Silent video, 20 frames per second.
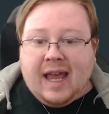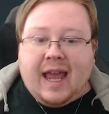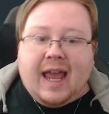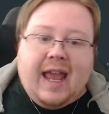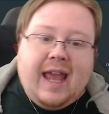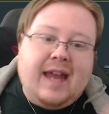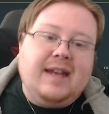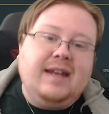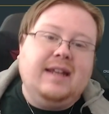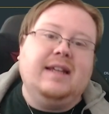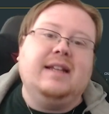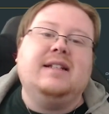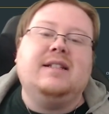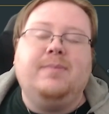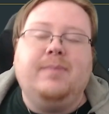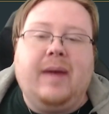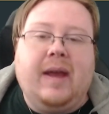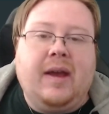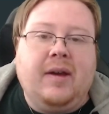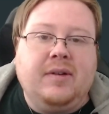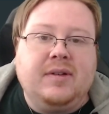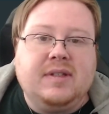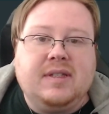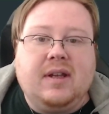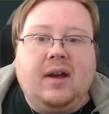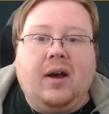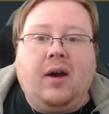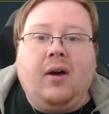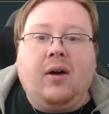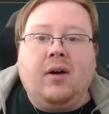and its mounts
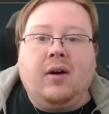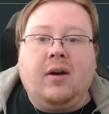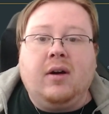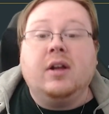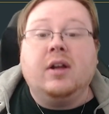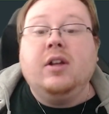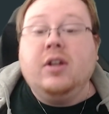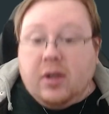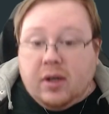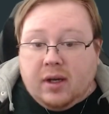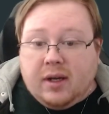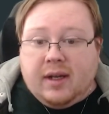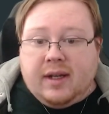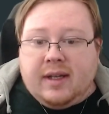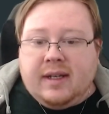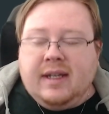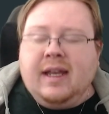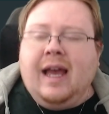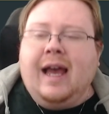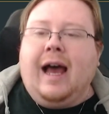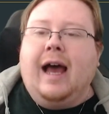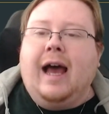are good.